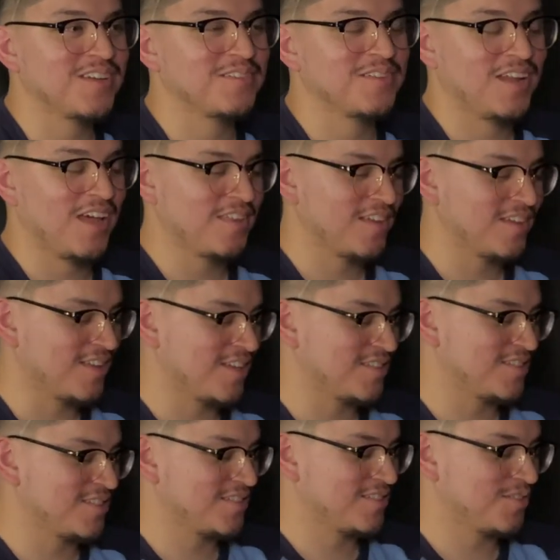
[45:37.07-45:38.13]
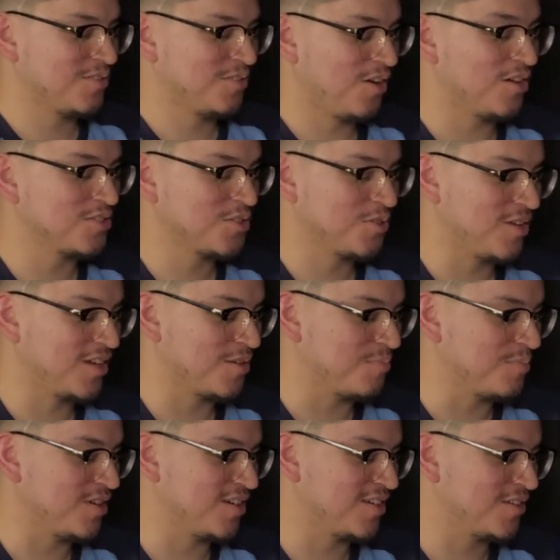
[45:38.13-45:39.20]
And I think that's also like a
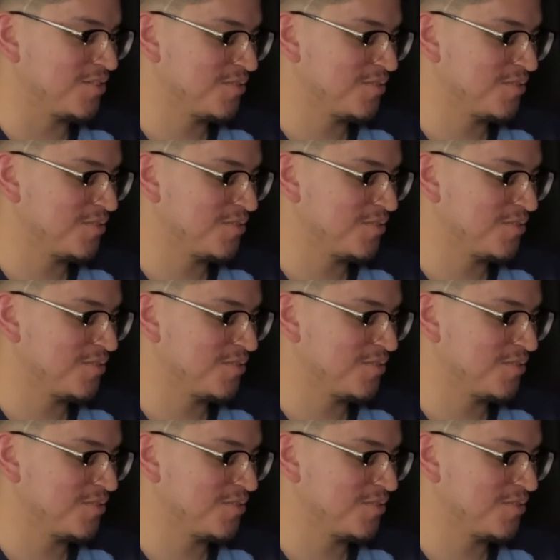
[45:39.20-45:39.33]
big